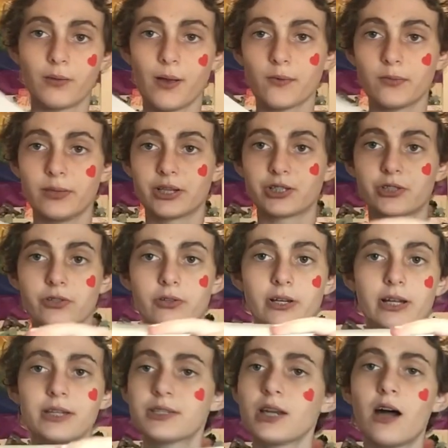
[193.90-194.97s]
paper. Make sure
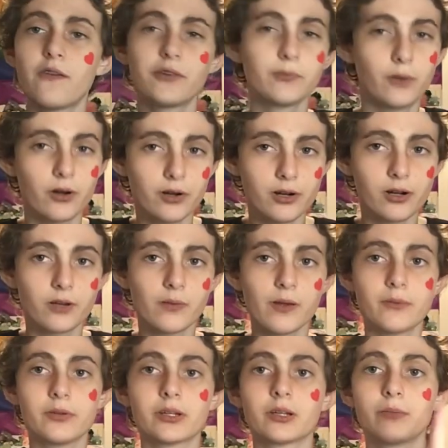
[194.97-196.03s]
it doesn't have to be watercolor
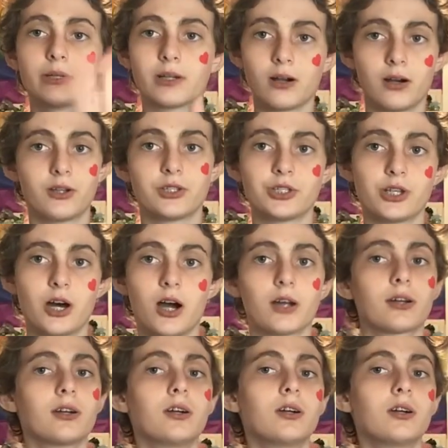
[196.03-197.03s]
paper. It can be cardstock.